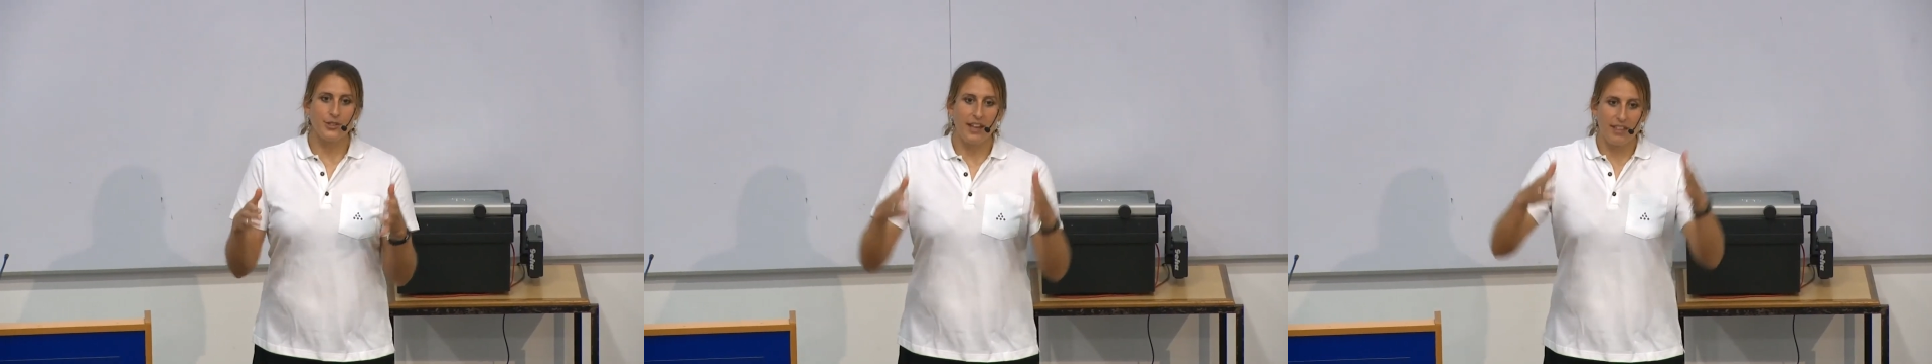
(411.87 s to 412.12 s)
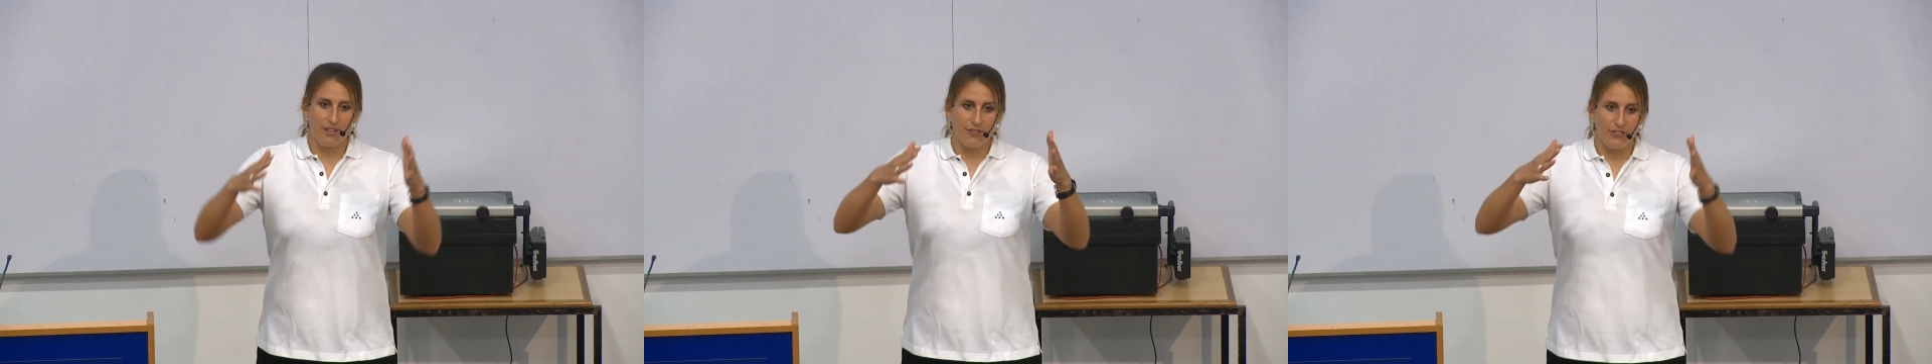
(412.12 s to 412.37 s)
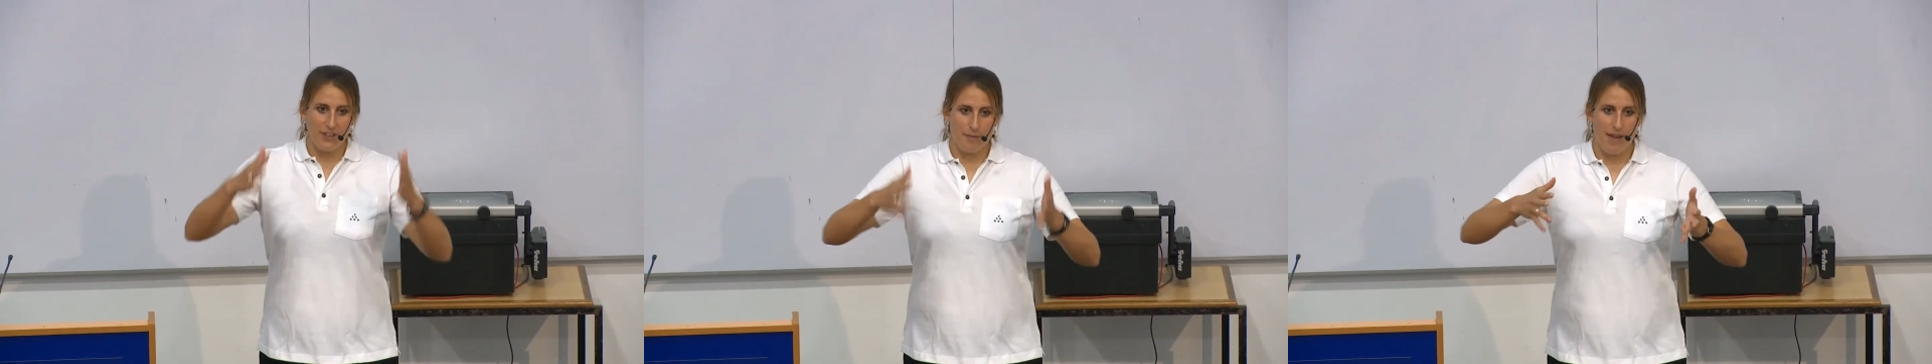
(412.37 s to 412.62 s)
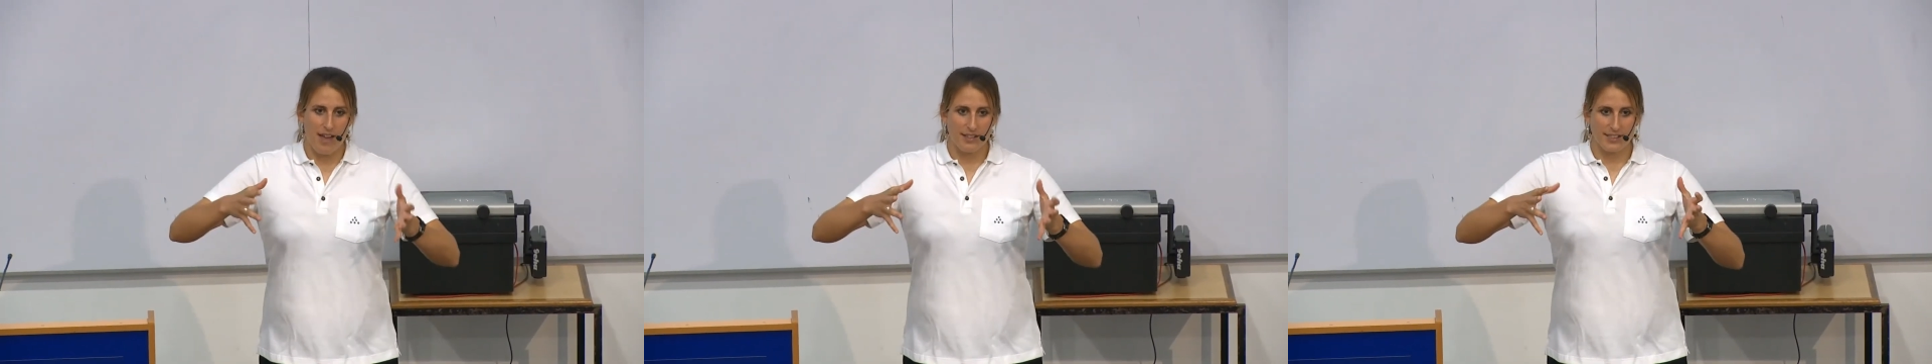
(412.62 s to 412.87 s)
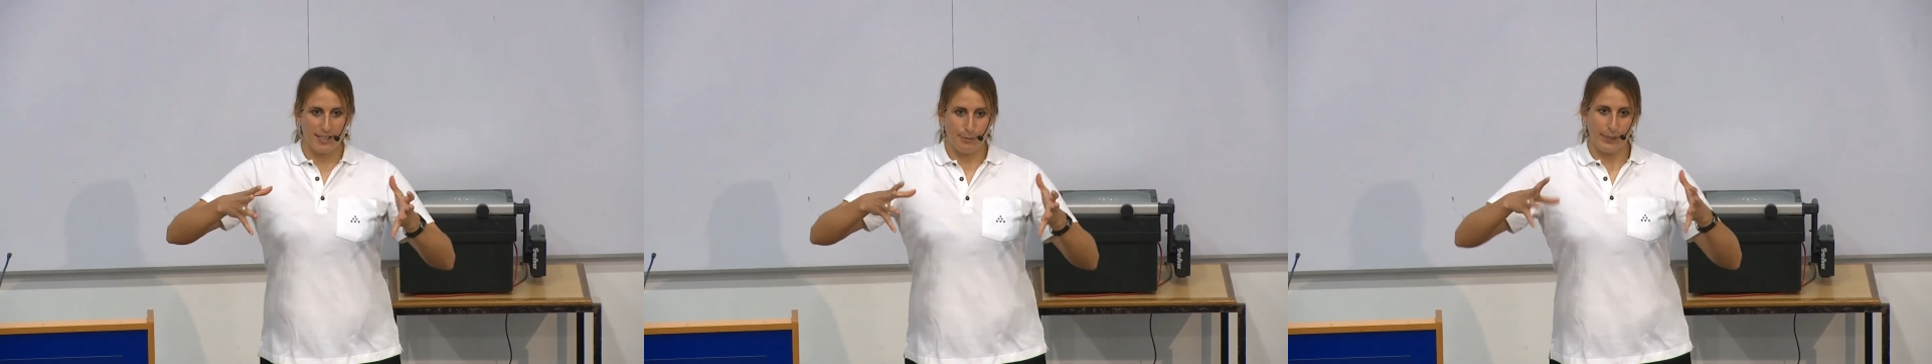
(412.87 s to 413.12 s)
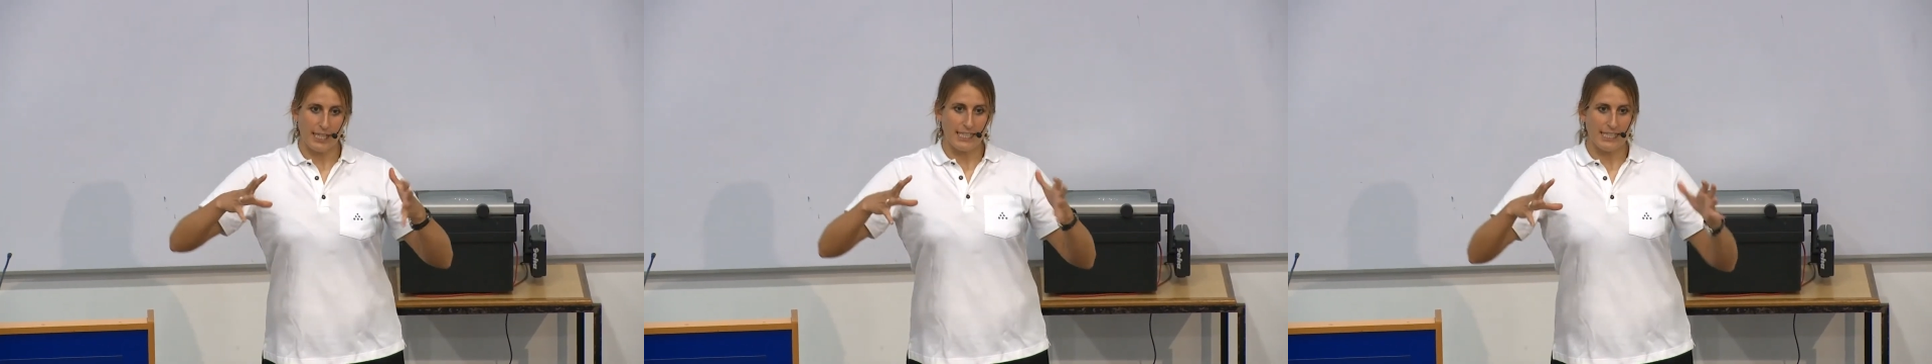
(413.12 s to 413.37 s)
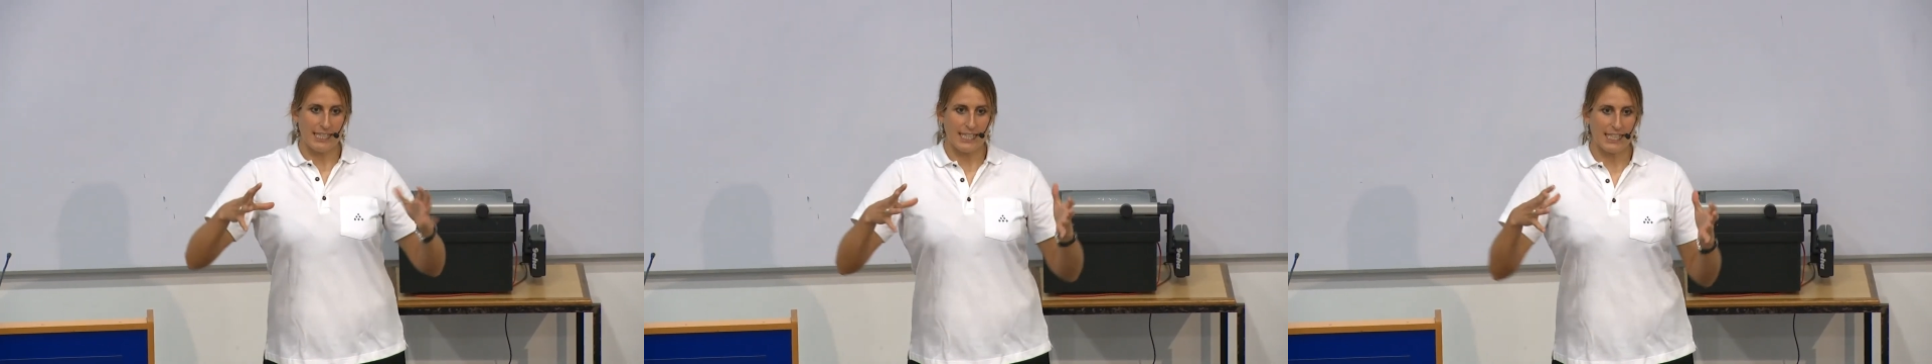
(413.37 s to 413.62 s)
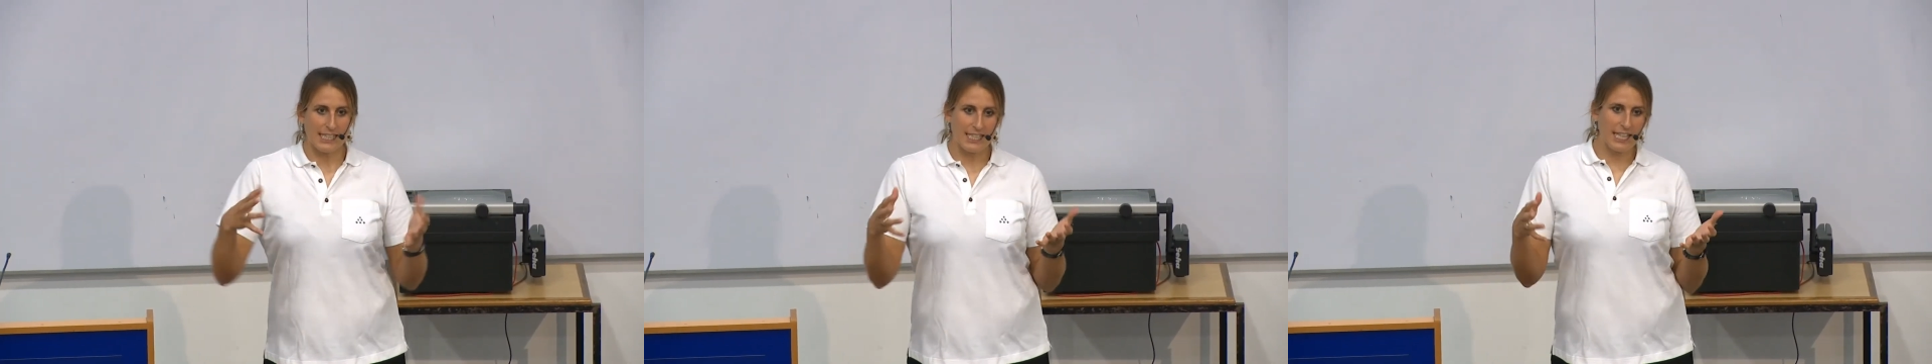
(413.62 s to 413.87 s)
you'll get the females typically
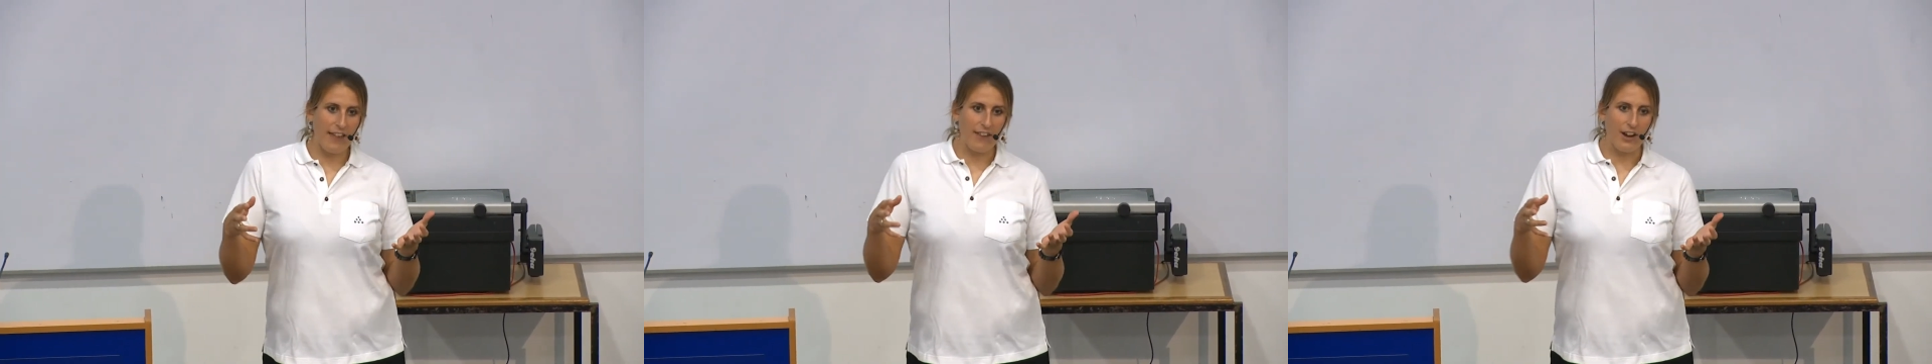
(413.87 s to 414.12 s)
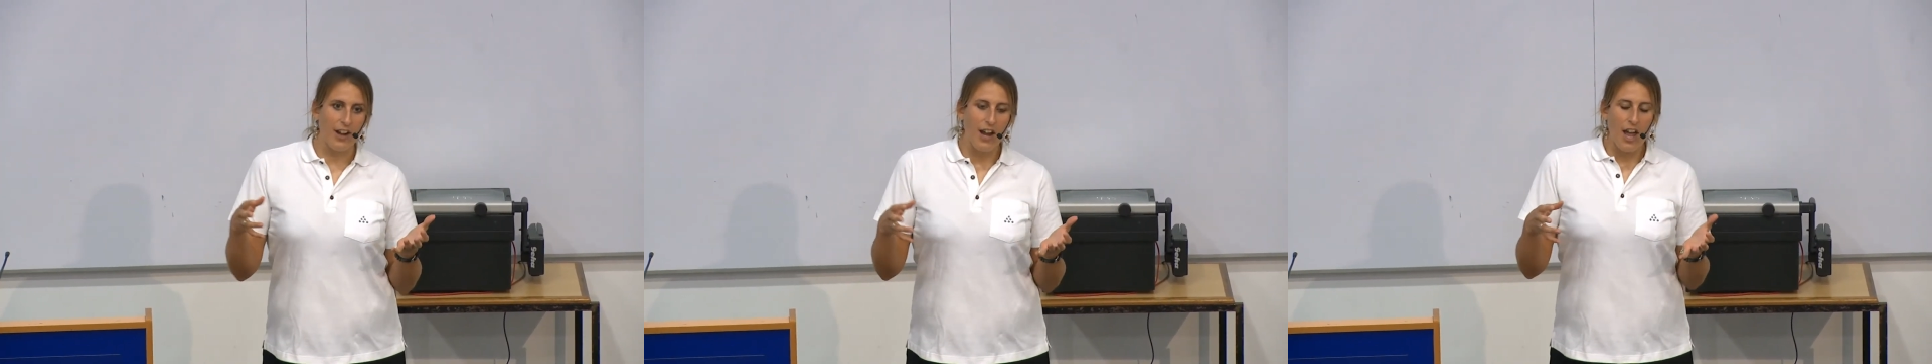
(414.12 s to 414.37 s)
sticking together.